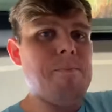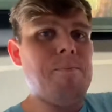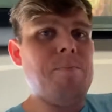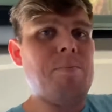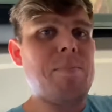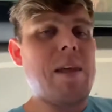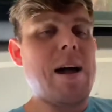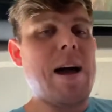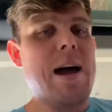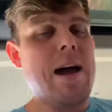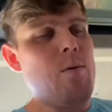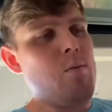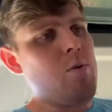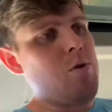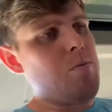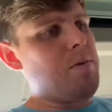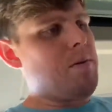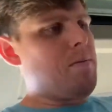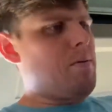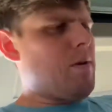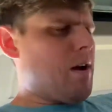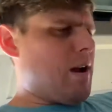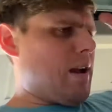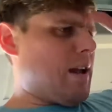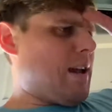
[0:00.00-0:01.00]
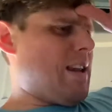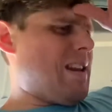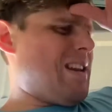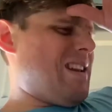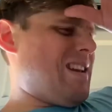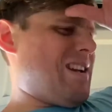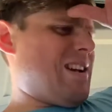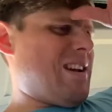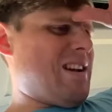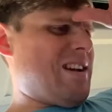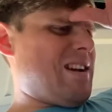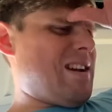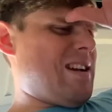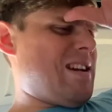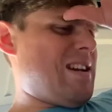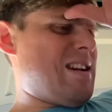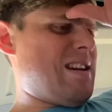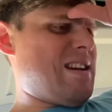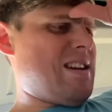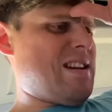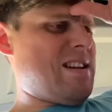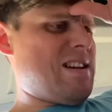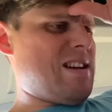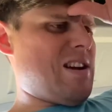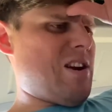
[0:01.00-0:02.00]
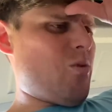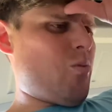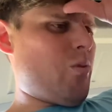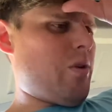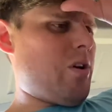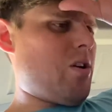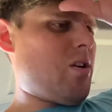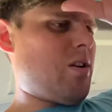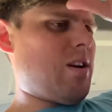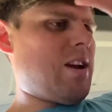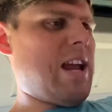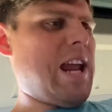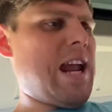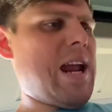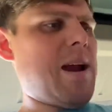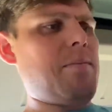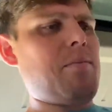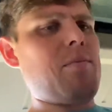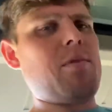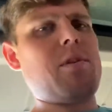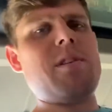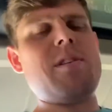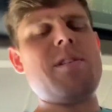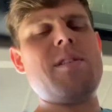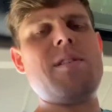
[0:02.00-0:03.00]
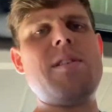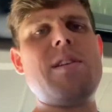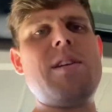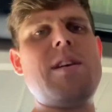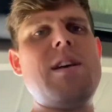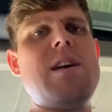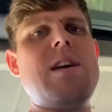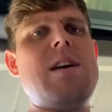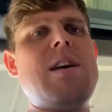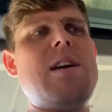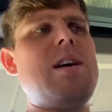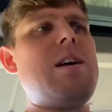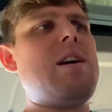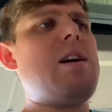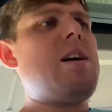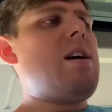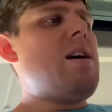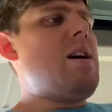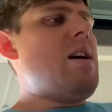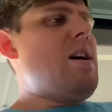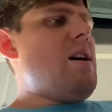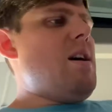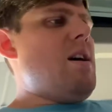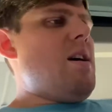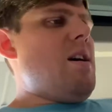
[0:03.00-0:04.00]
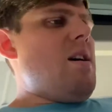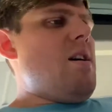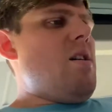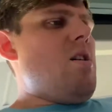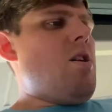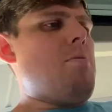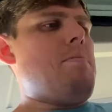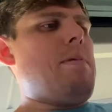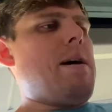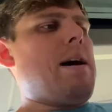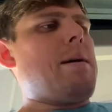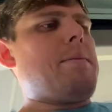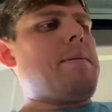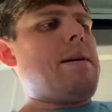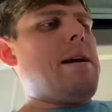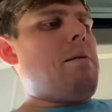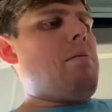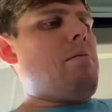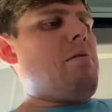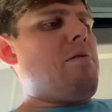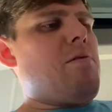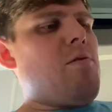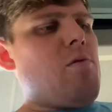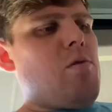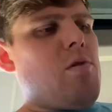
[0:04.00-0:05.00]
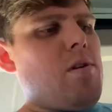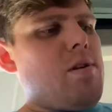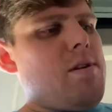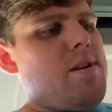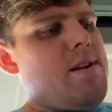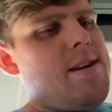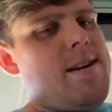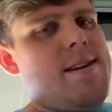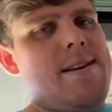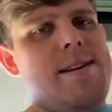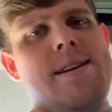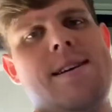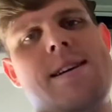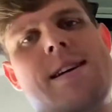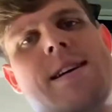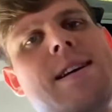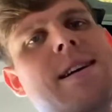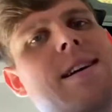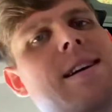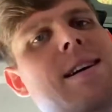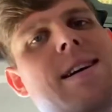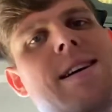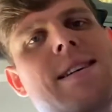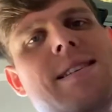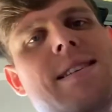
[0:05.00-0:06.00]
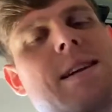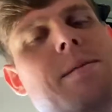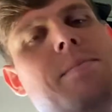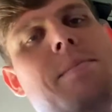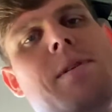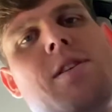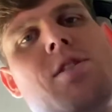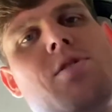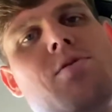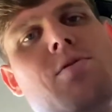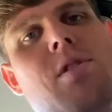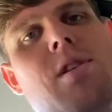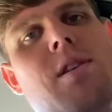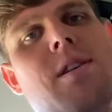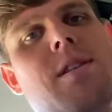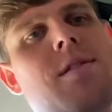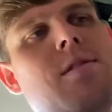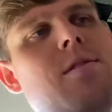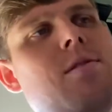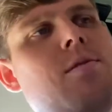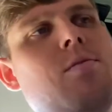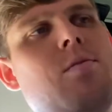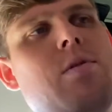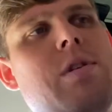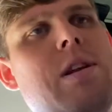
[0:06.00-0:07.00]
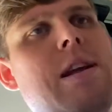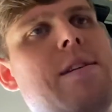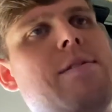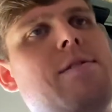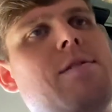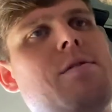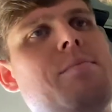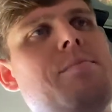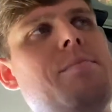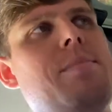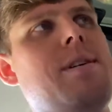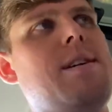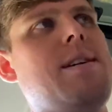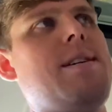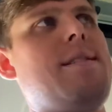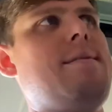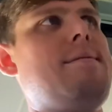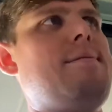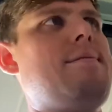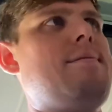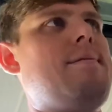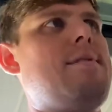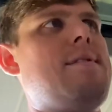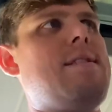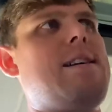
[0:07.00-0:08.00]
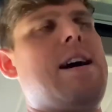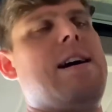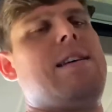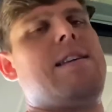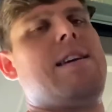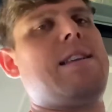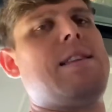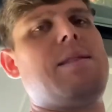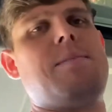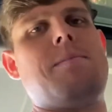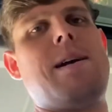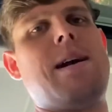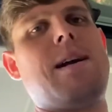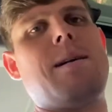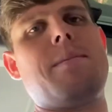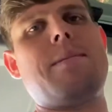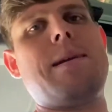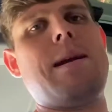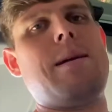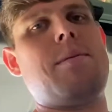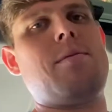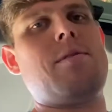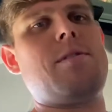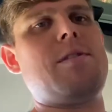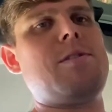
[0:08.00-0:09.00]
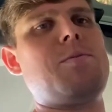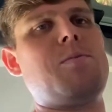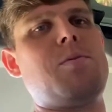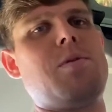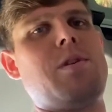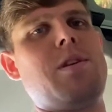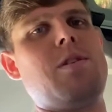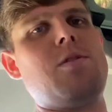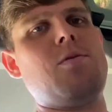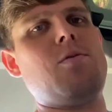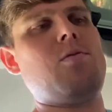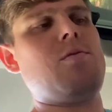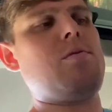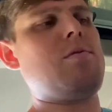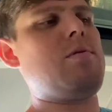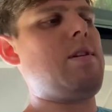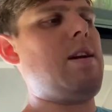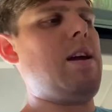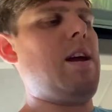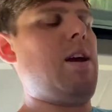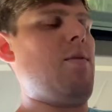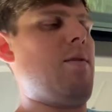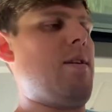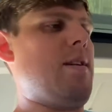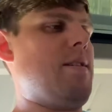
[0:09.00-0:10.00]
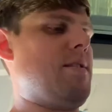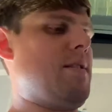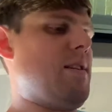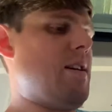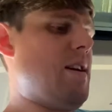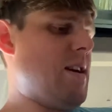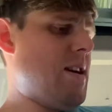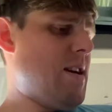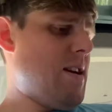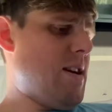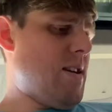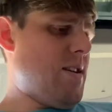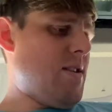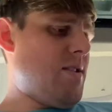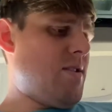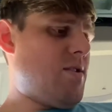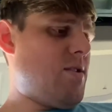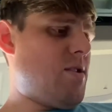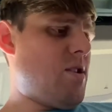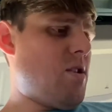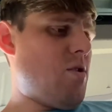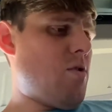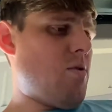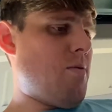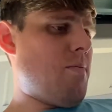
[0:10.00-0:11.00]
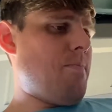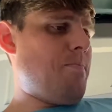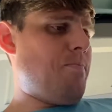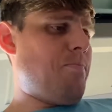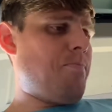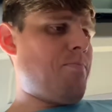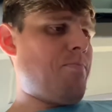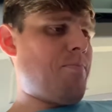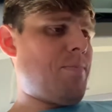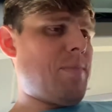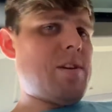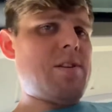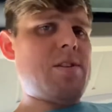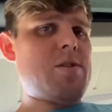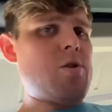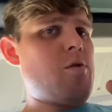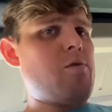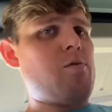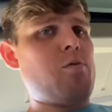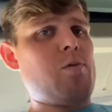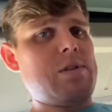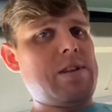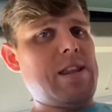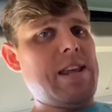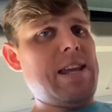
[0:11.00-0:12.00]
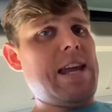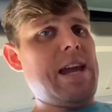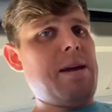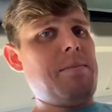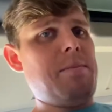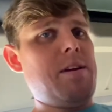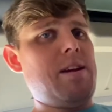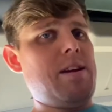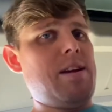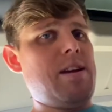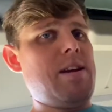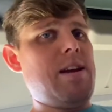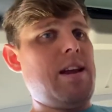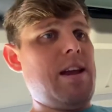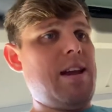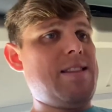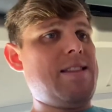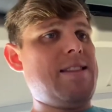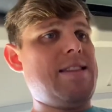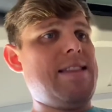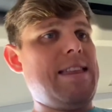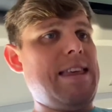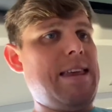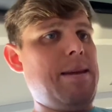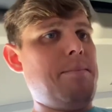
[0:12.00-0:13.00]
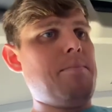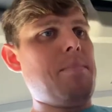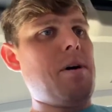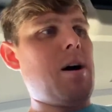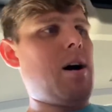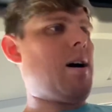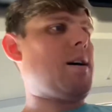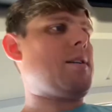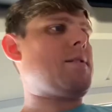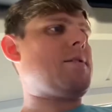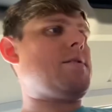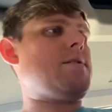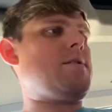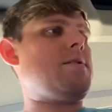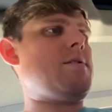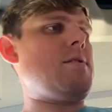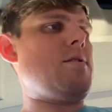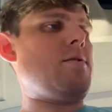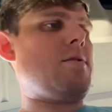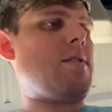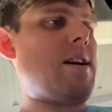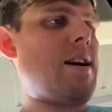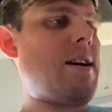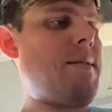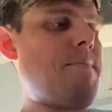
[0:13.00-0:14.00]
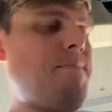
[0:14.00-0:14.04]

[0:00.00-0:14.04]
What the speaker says: I will be probably getting a rear camera, a backup camera for it. It's not a big truck, whatever, but I like the backup camera. It's pretty cool. Anyways, so let's go over what they gave me in the box, okay?